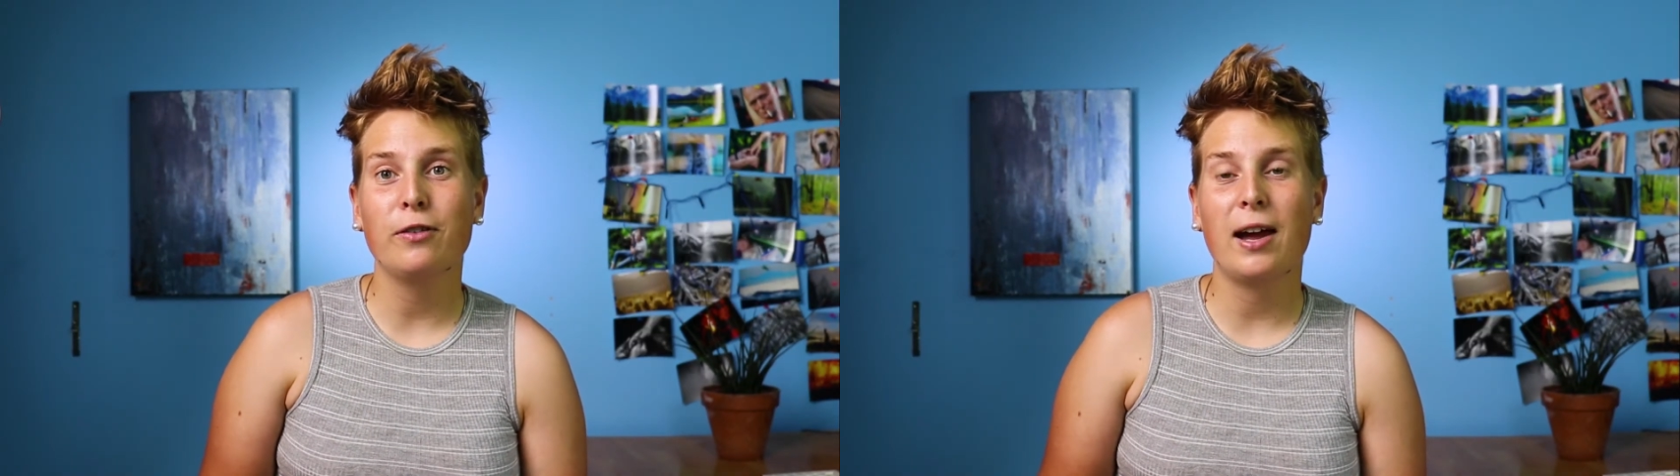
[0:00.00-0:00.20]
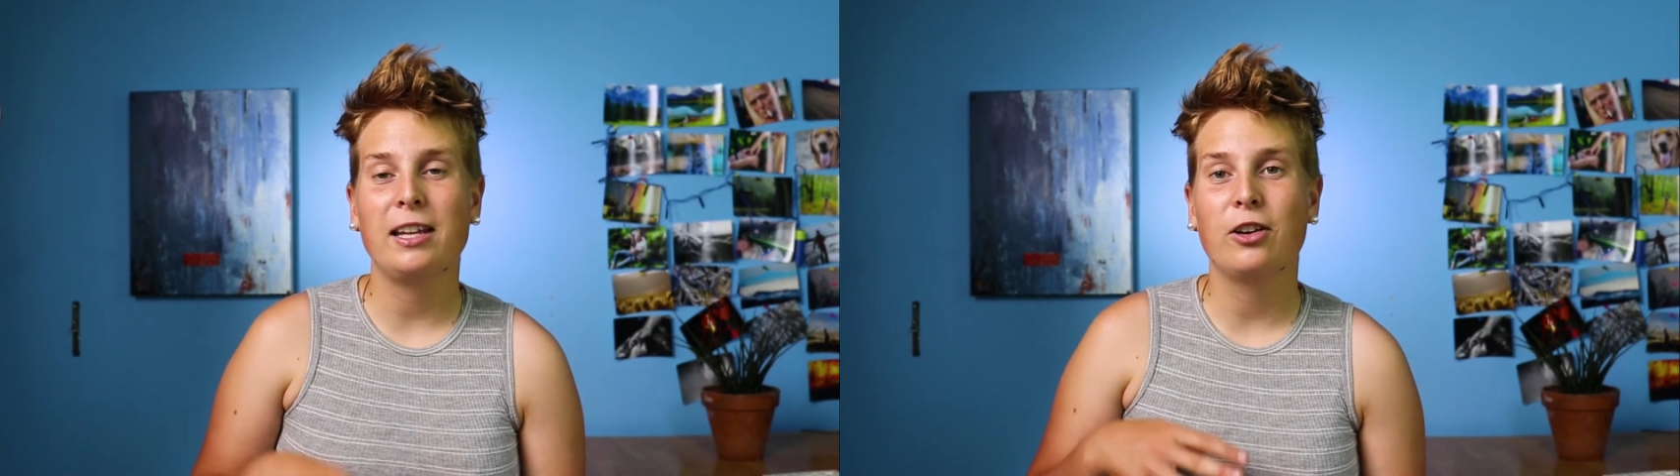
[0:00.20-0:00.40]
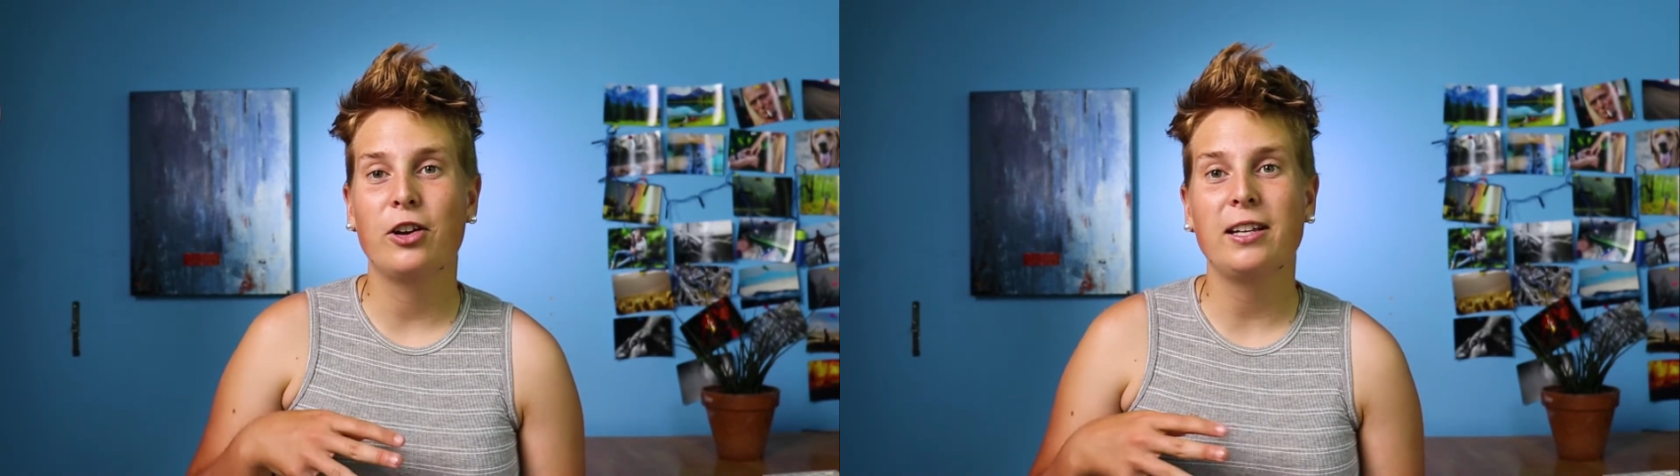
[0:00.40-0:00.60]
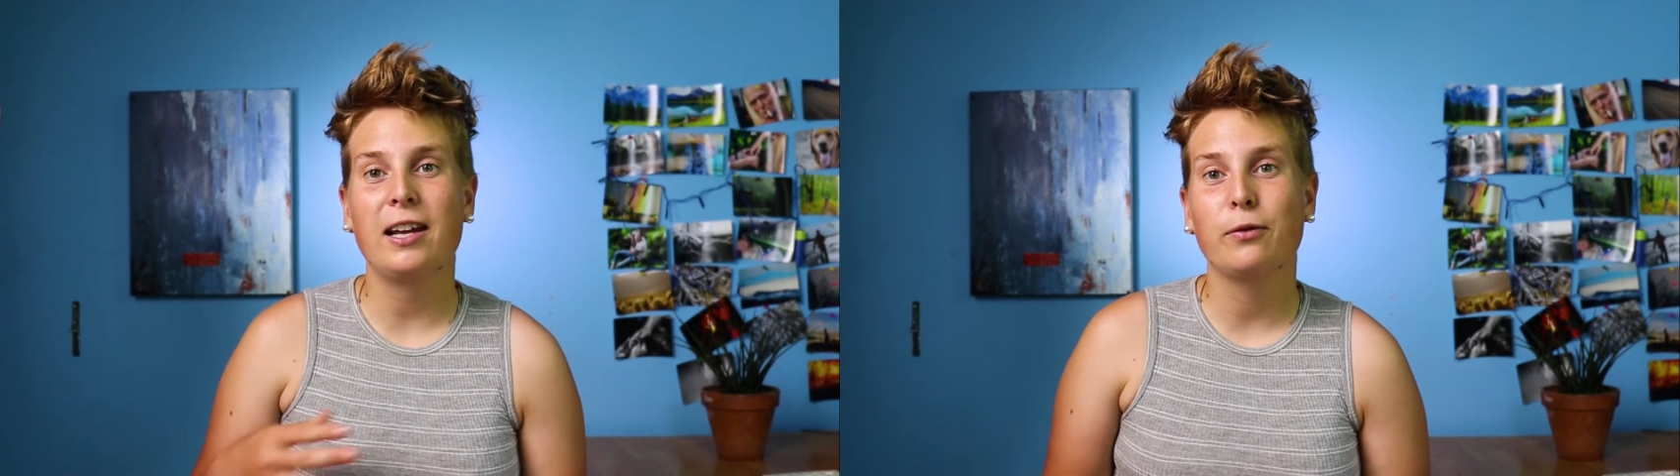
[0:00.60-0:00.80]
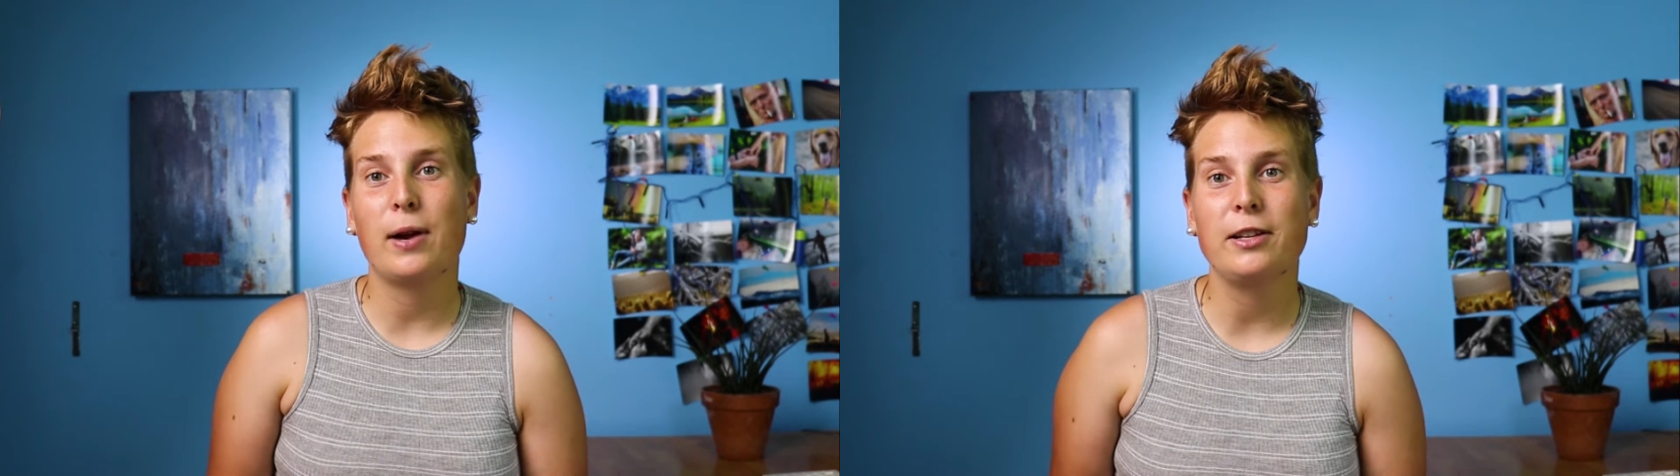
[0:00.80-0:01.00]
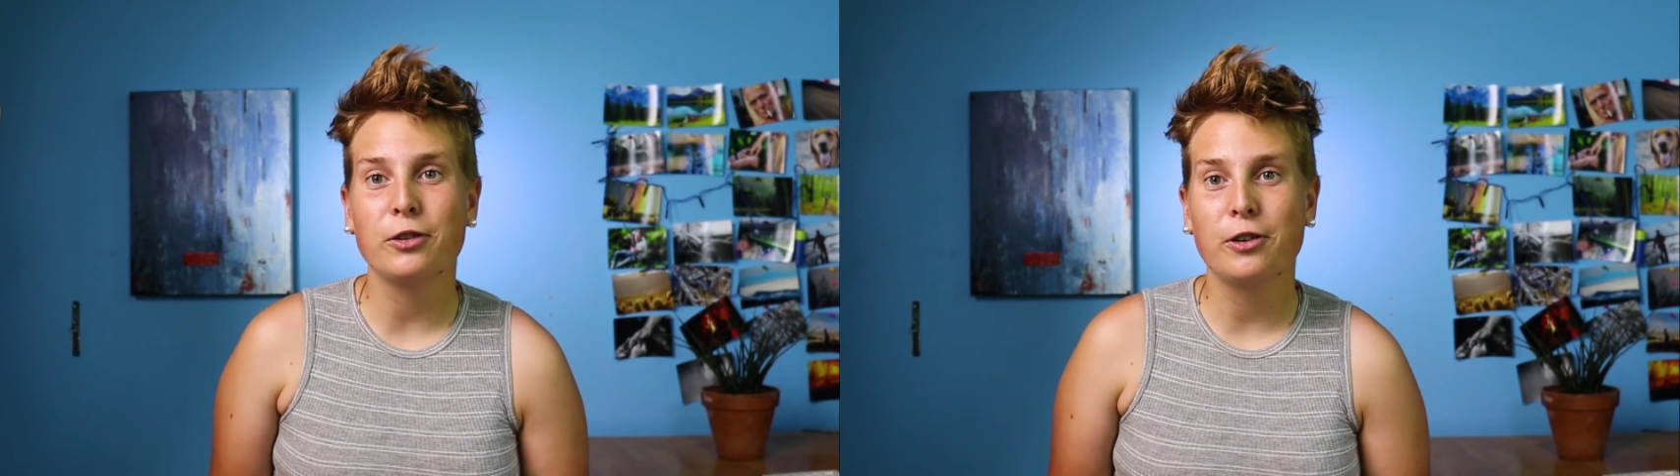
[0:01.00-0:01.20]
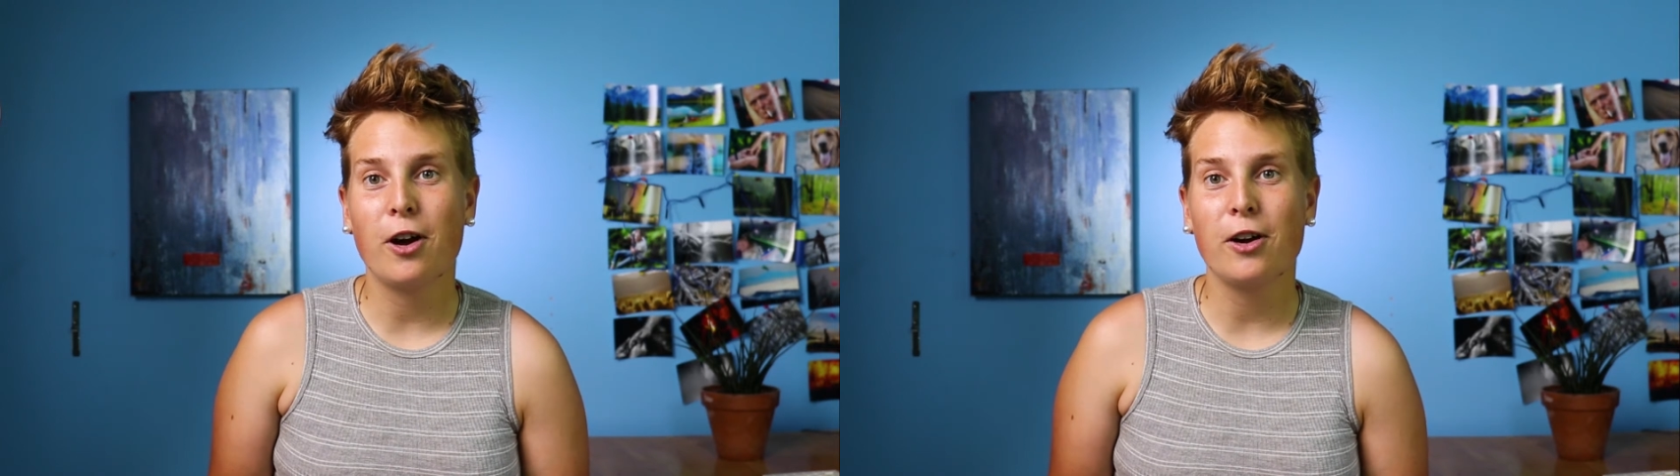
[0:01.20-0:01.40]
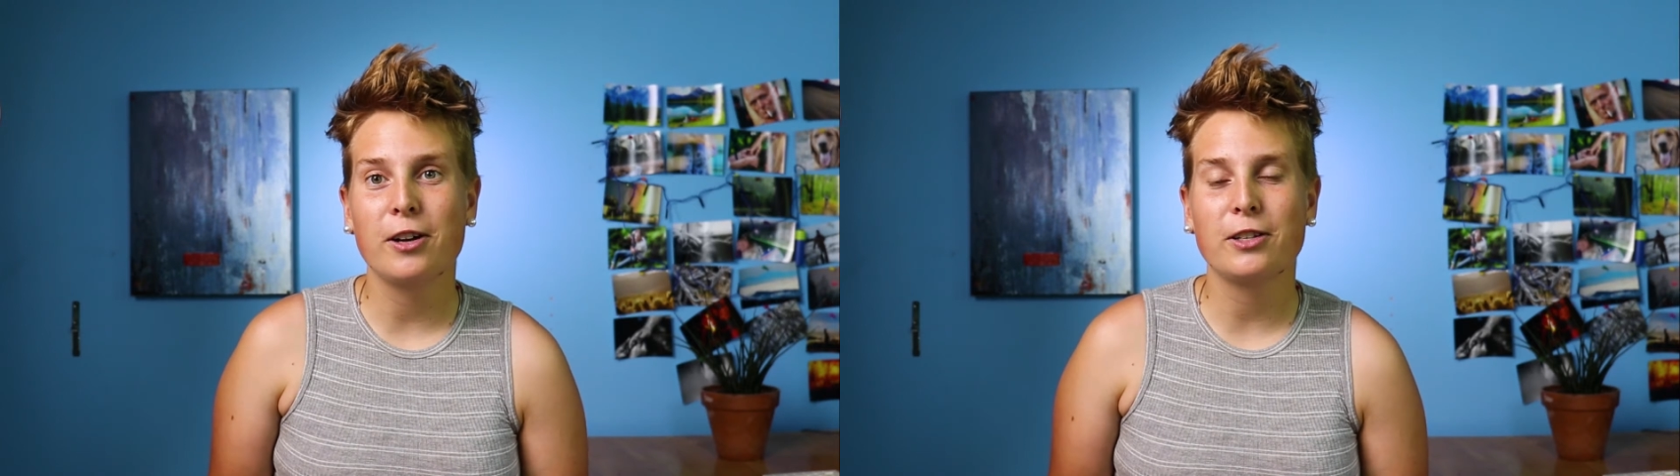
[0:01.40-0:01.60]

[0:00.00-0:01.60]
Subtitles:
and he couldn't get a rental car,